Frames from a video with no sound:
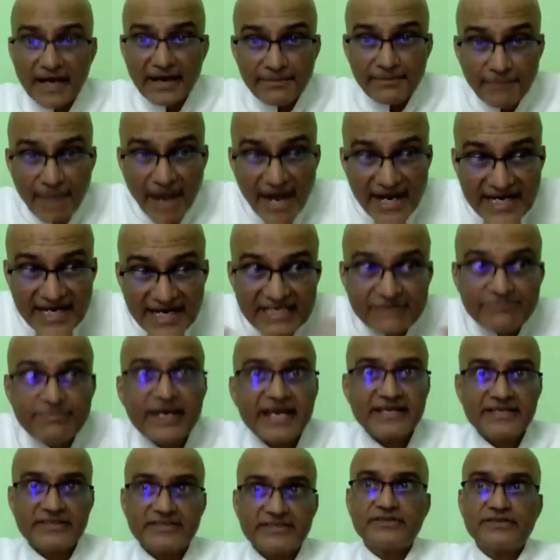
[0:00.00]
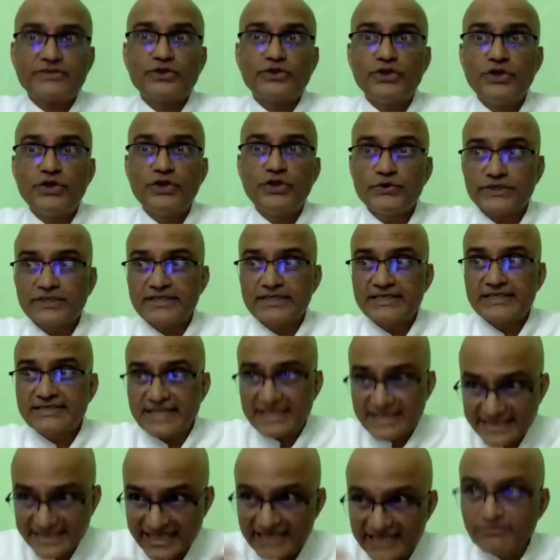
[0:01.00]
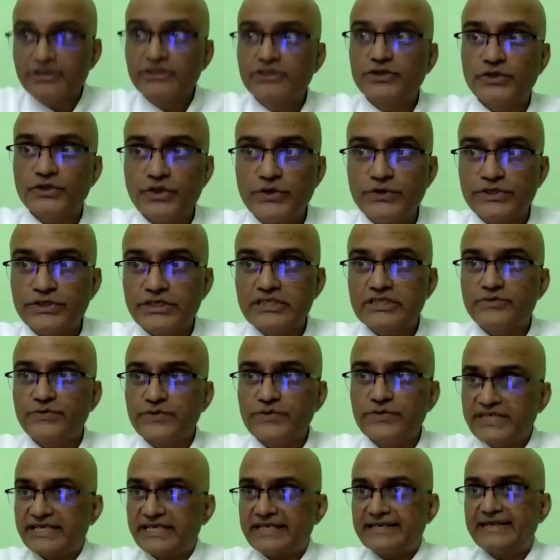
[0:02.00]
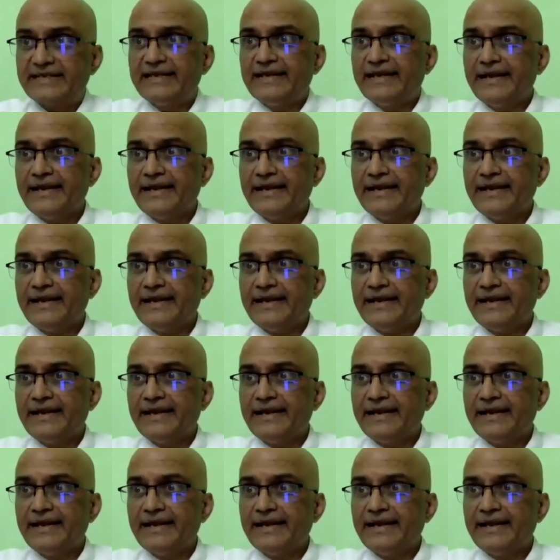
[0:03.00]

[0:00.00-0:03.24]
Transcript: market-based solutions, sustainable solutions, which can